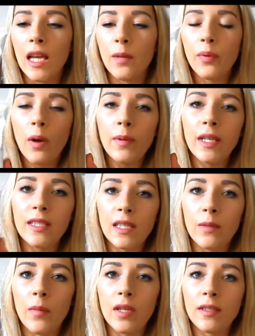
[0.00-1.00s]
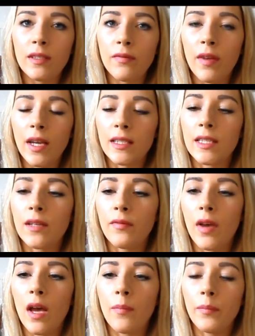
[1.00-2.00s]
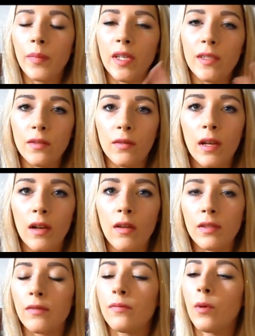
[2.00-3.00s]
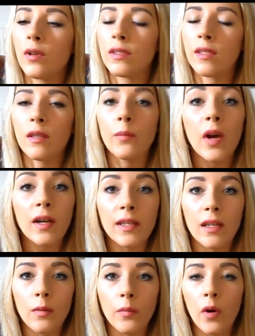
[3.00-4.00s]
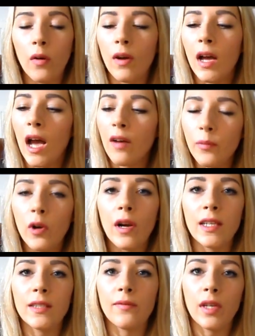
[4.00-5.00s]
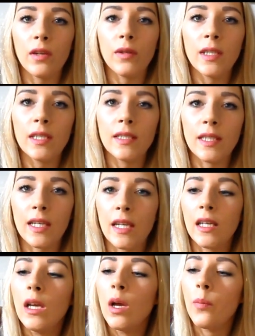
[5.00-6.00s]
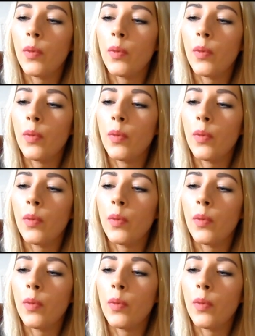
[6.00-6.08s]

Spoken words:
It probably isn't the most effective because there are a lot of ones on the market that are have more active ingredients in it.